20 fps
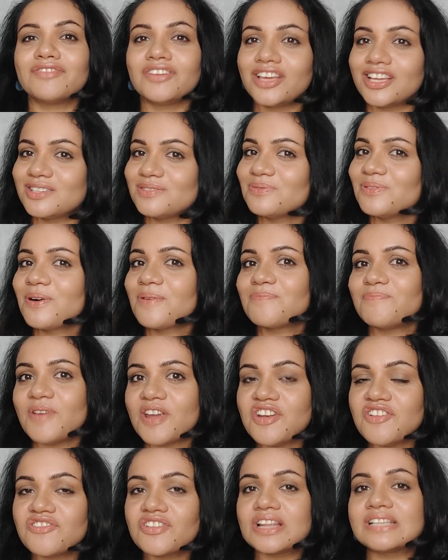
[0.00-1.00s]
Facebook,
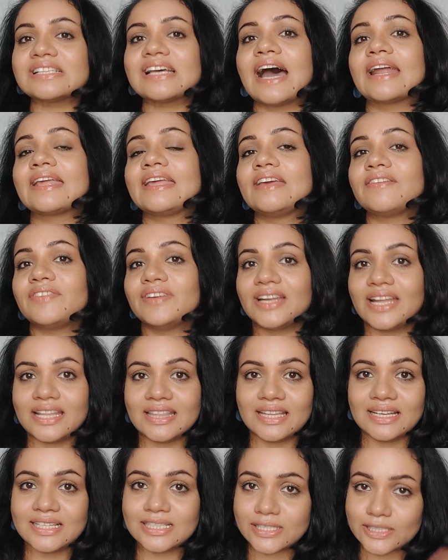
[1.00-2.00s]
Pinterest are given
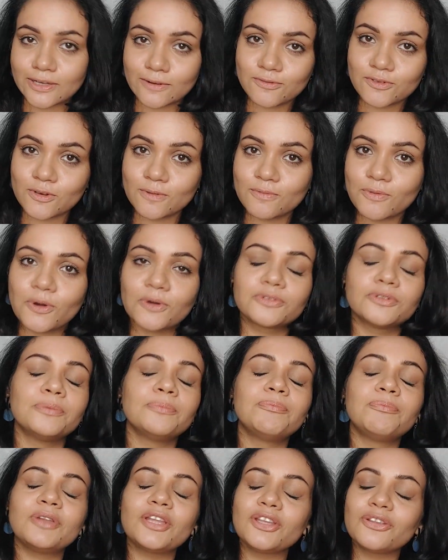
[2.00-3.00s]
in the description box,
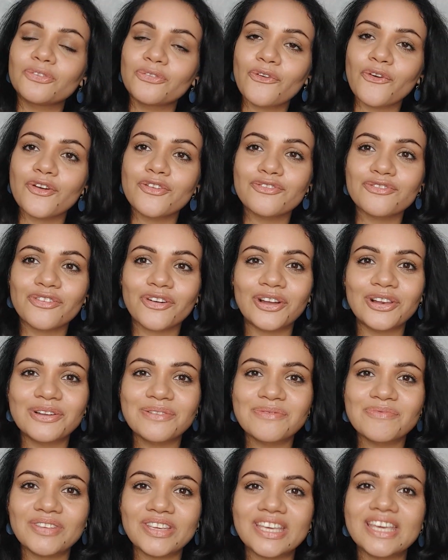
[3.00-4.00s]
then please go and
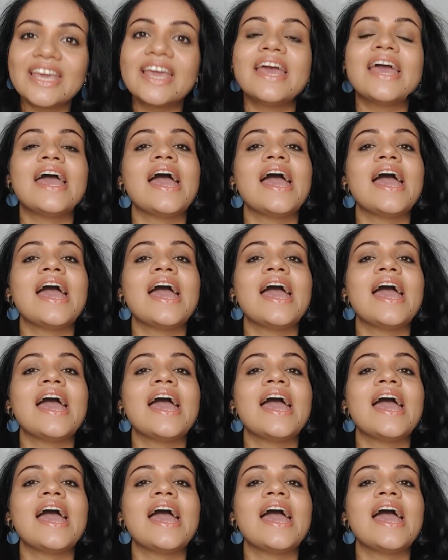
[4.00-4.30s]
follow me.